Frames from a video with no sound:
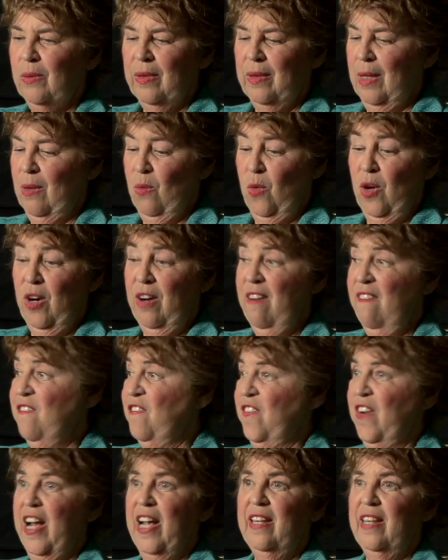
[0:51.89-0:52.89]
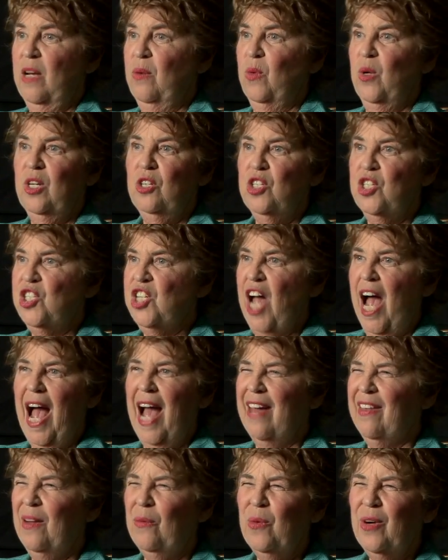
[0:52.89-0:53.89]
They weren't afraid, they weren't
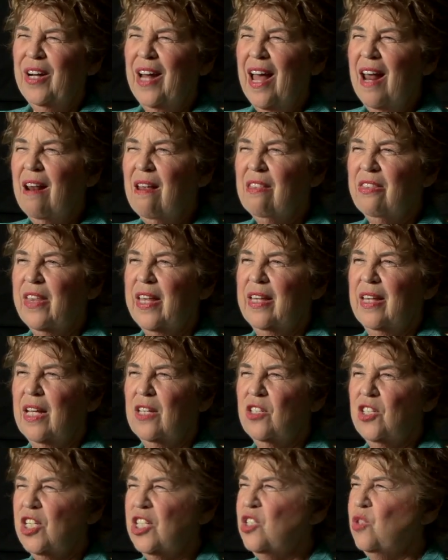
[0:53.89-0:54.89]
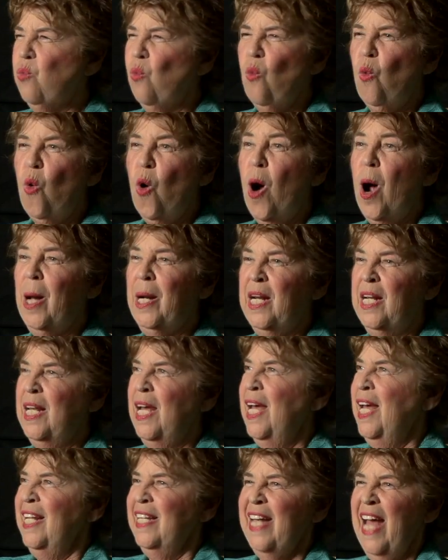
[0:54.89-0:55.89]
shy, they weren't anything. They just wanted
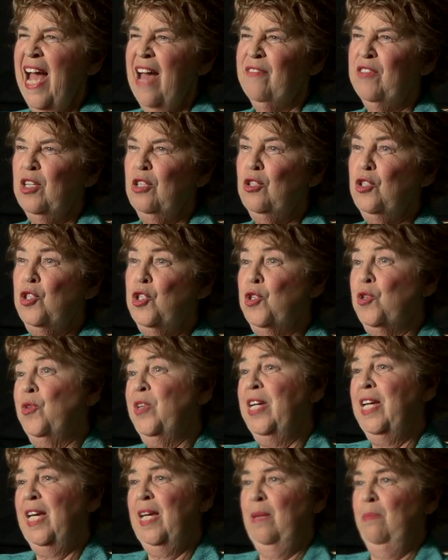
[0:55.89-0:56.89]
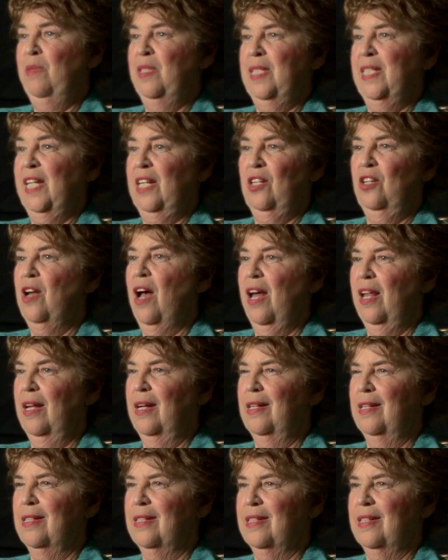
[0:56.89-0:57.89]
to have their dreams
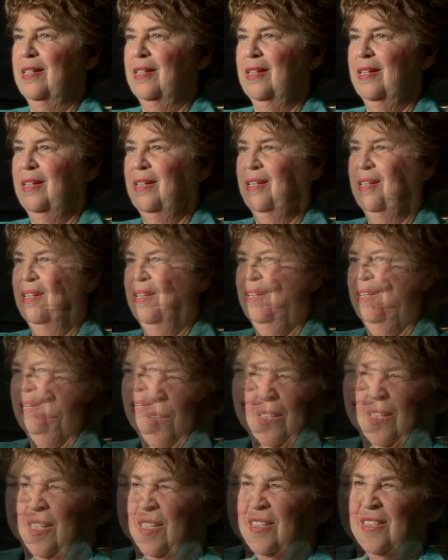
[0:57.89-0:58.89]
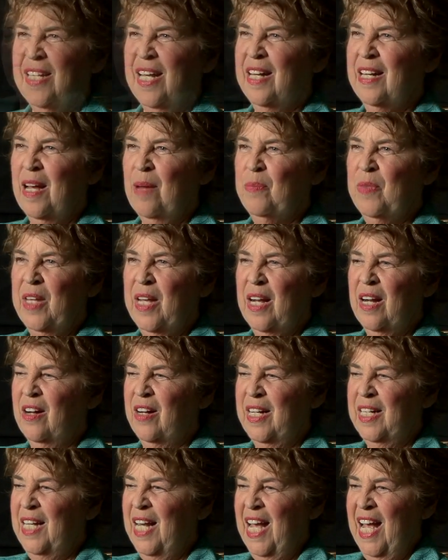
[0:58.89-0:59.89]
acknowledged. And they would stand up there
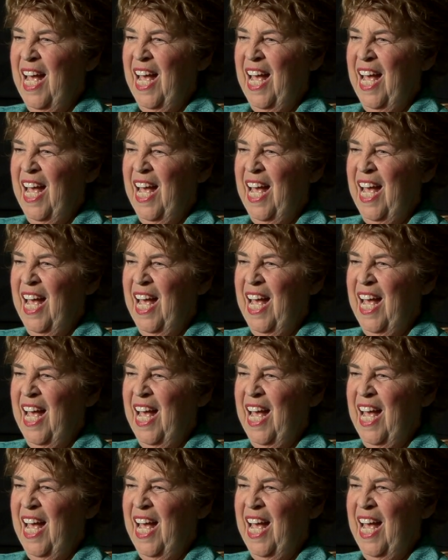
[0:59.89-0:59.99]
and